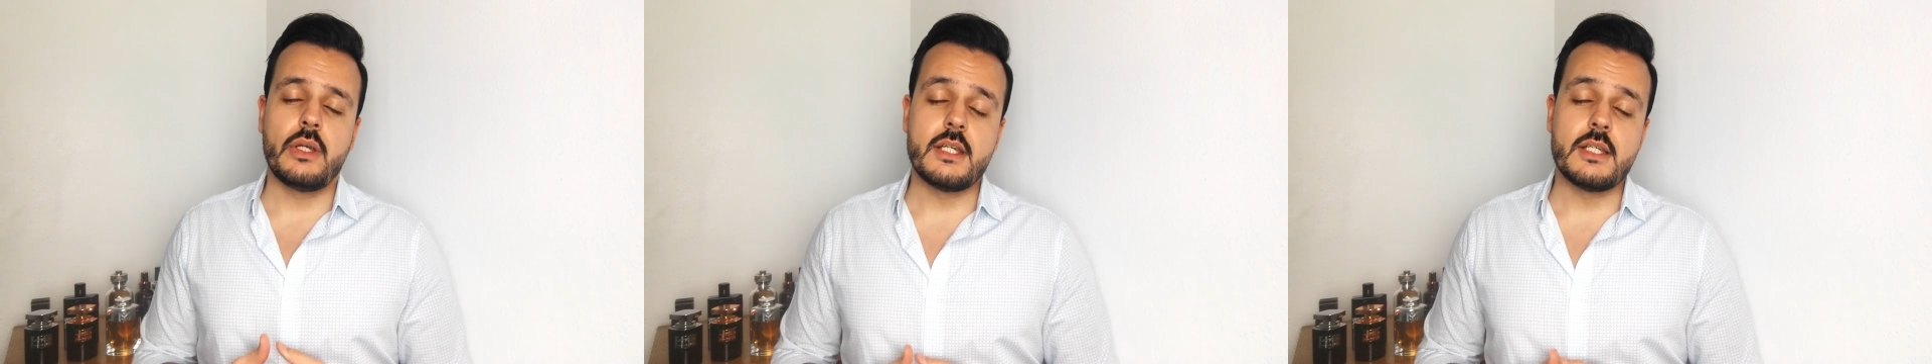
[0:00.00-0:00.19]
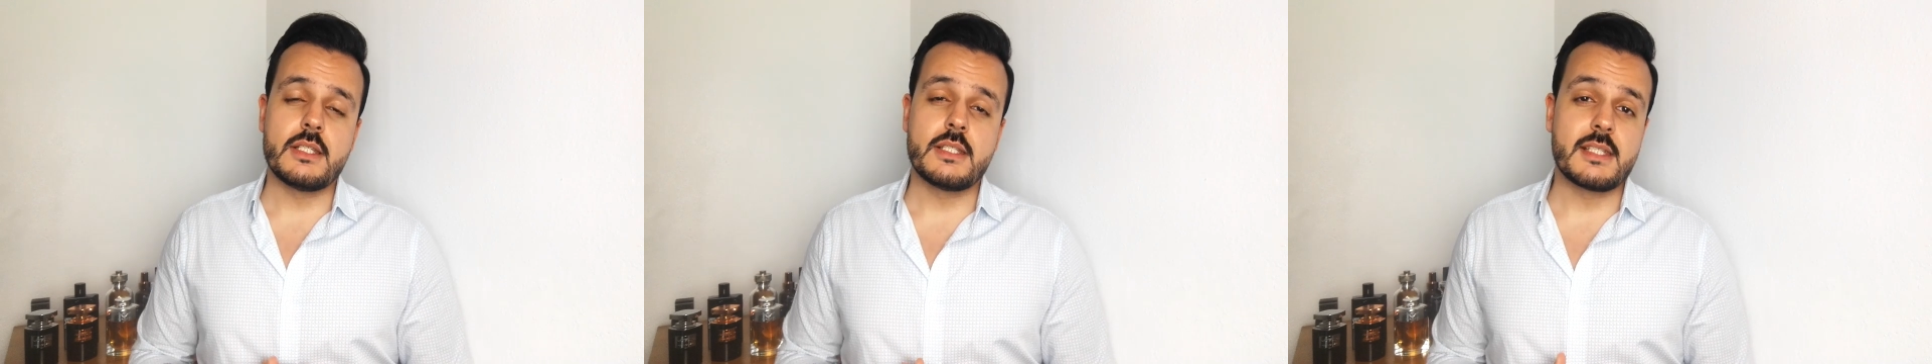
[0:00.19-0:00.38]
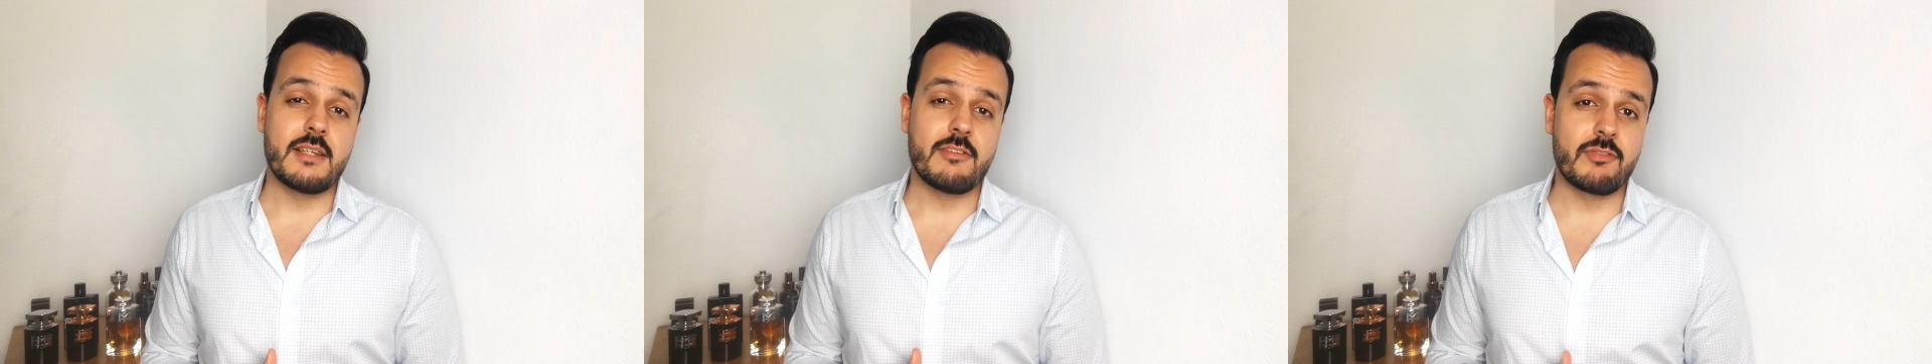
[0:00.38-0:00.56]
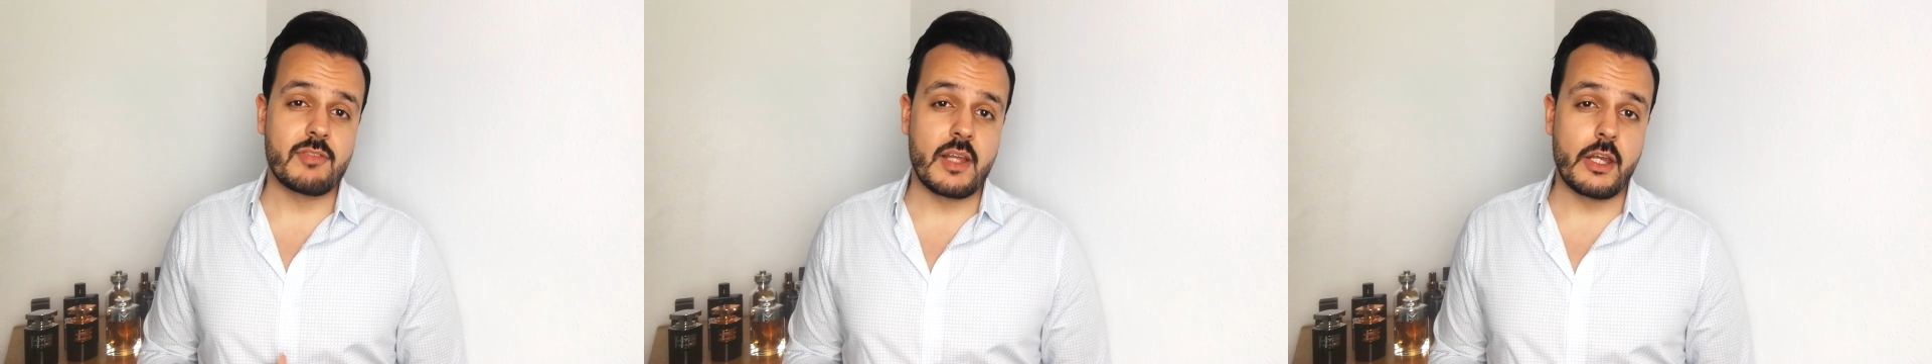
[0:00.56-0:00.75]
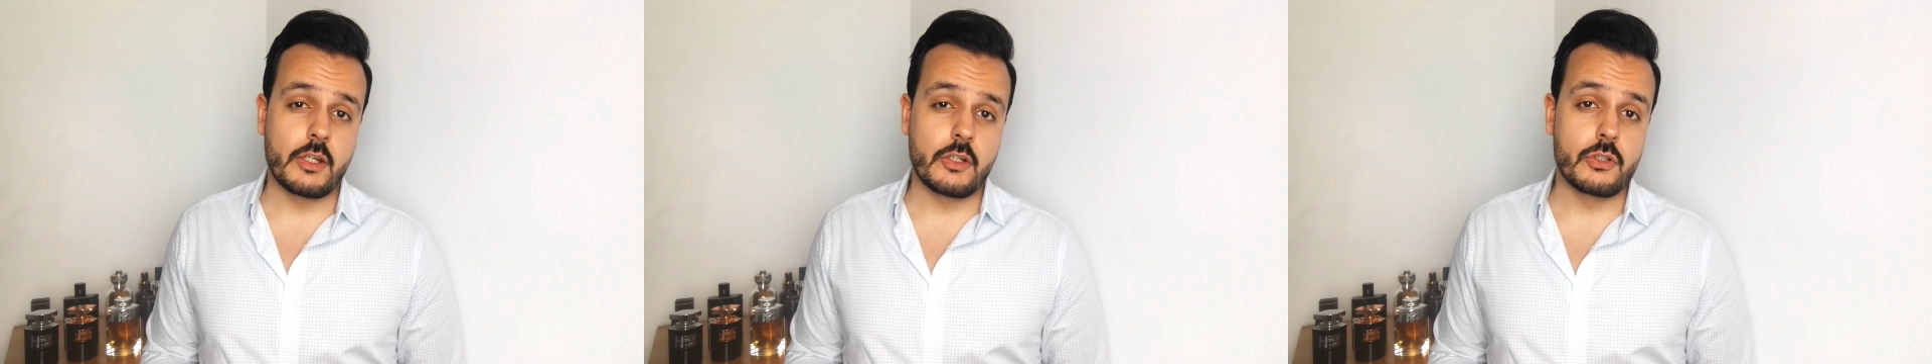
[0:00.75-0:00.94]
it's a
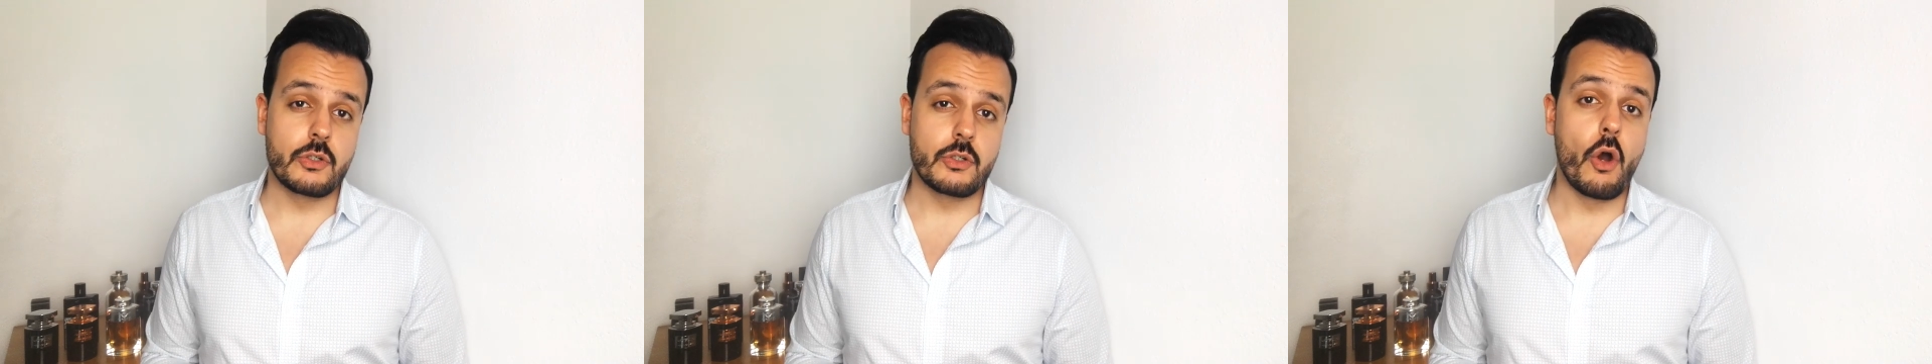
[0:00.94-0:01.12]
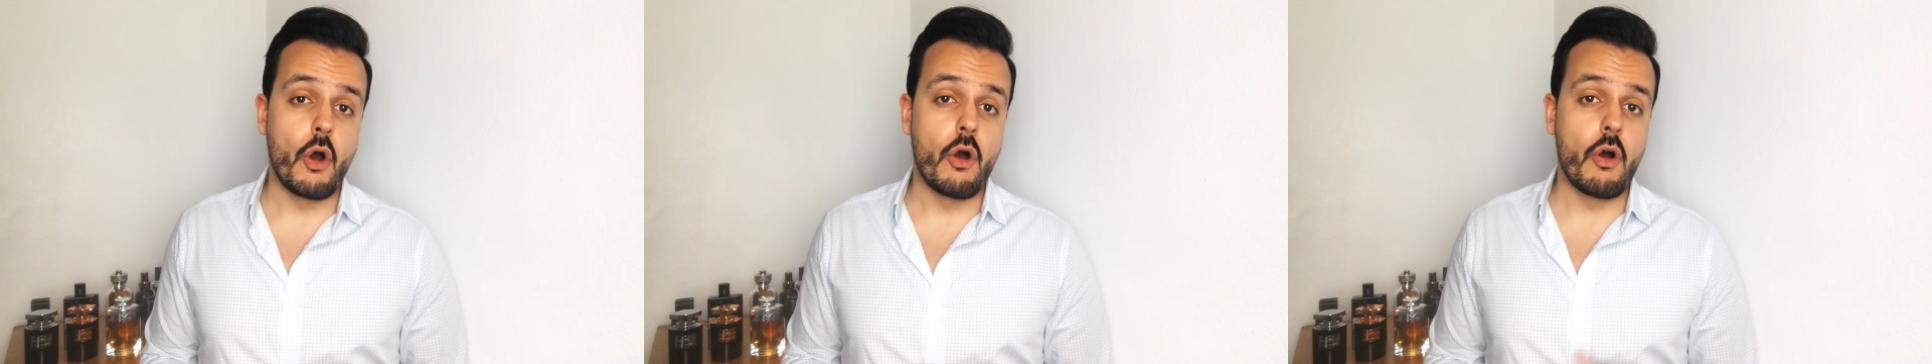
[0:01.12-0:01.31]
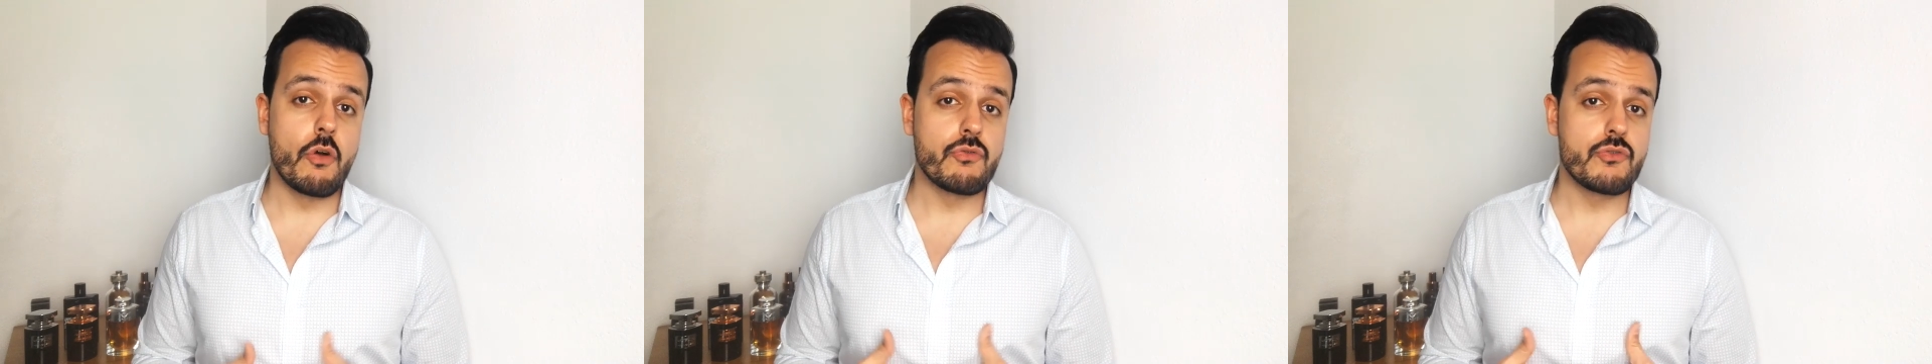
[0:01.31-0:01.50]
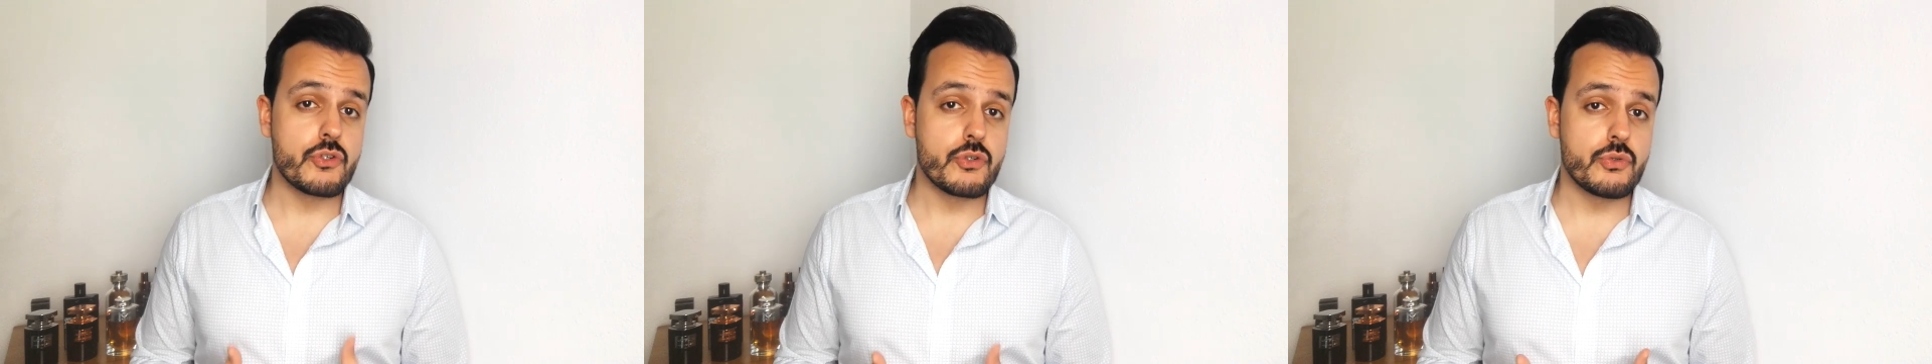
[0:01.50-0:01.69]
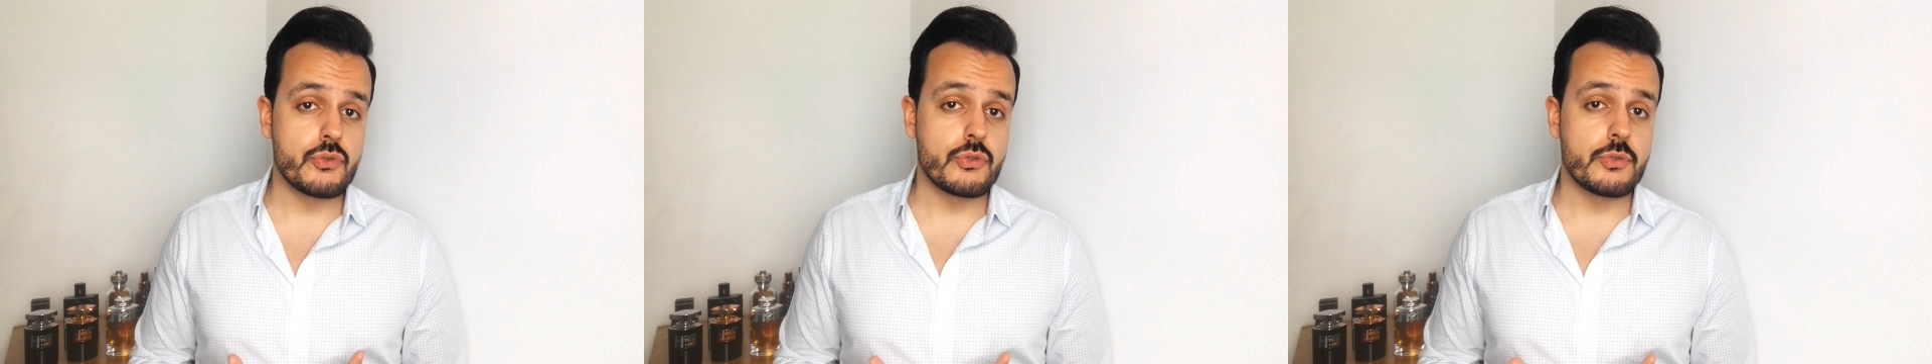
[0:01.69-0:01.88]
flanker of
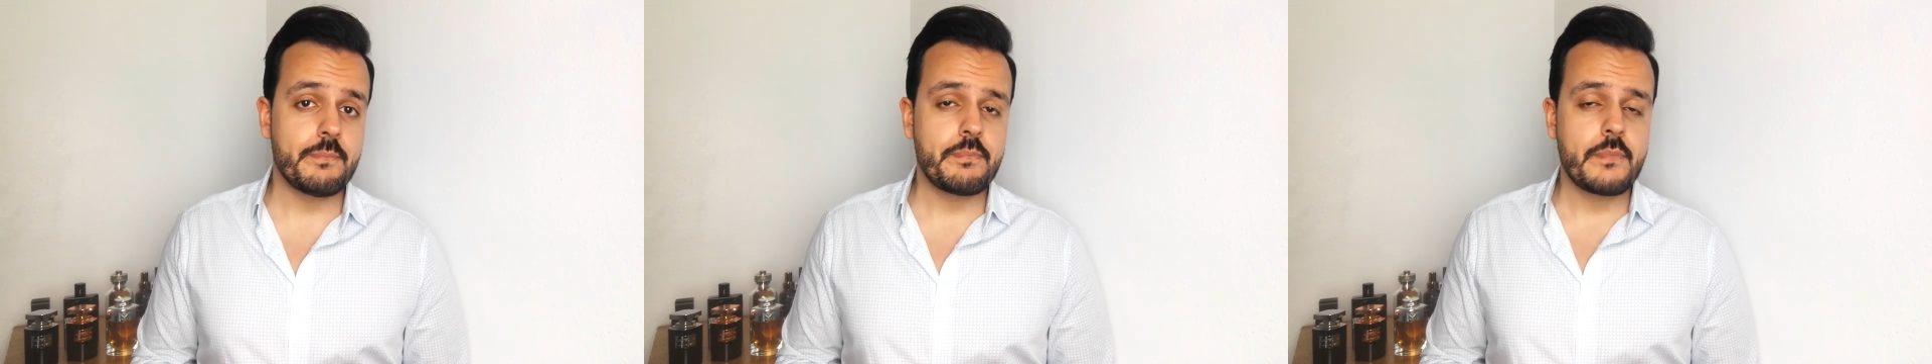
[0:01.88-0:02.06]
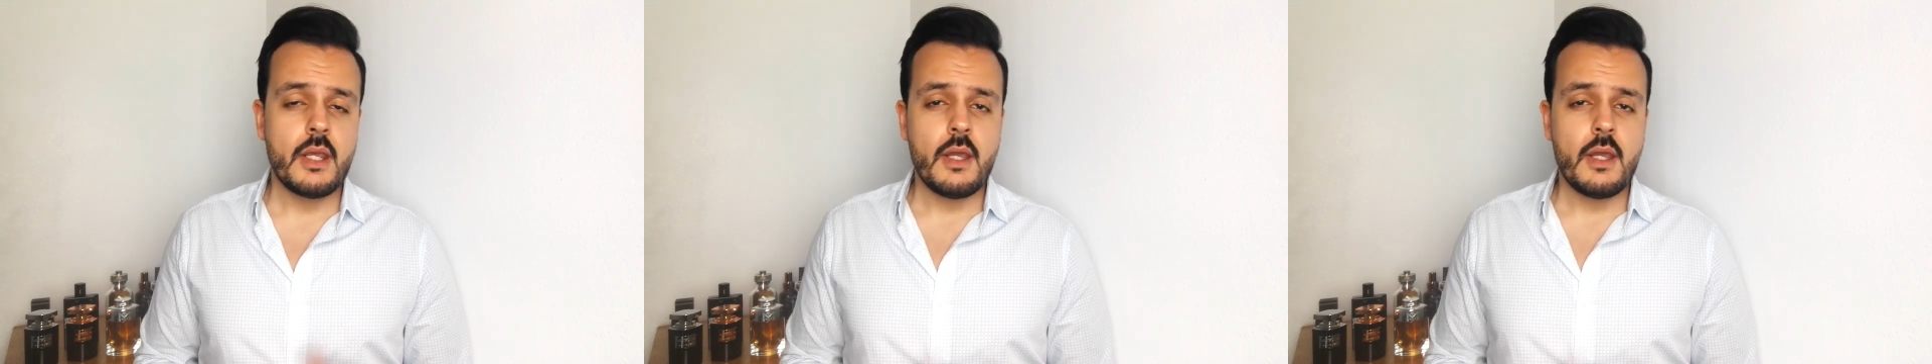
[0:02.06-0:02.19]
Junoon.